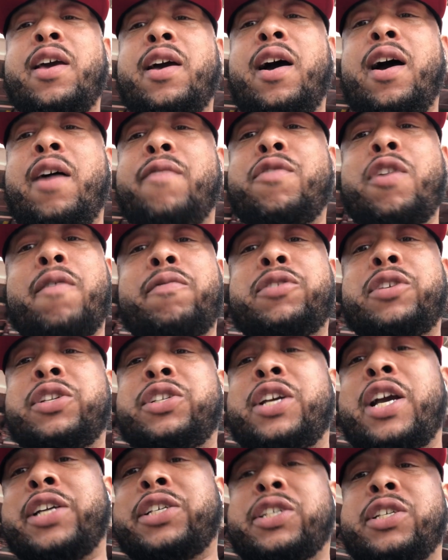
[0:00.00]
If you have
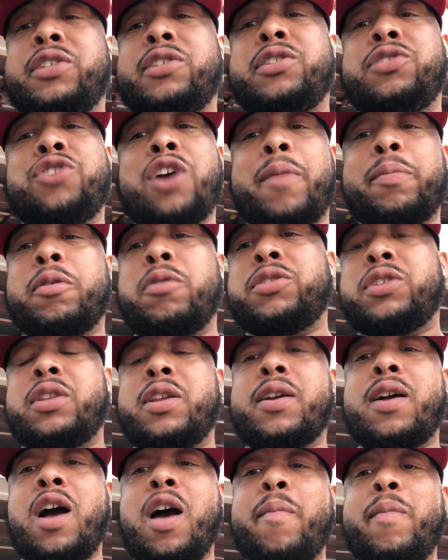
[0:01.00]
suggestions, drop those in the
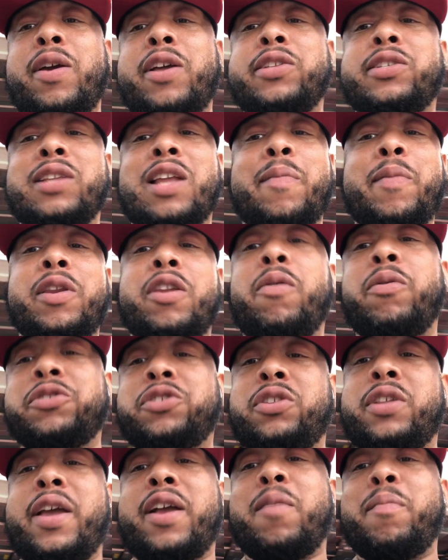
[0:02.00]
comments and let me know what
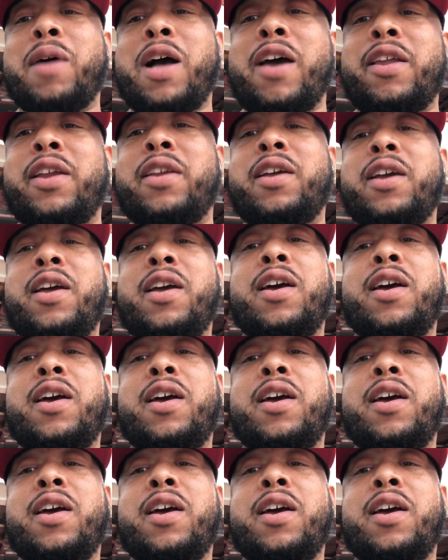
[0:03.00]
you think about it.